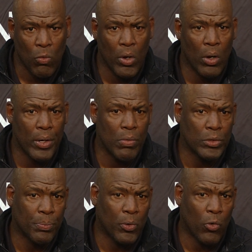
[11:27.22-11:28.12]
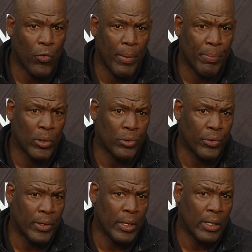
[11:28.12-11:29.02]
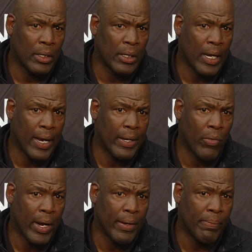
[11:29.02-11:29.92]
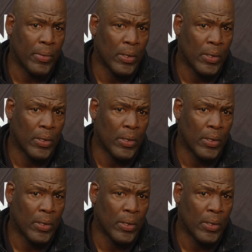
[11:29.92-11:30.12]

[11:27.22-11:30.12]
Well, he was a program builder, and the guy who I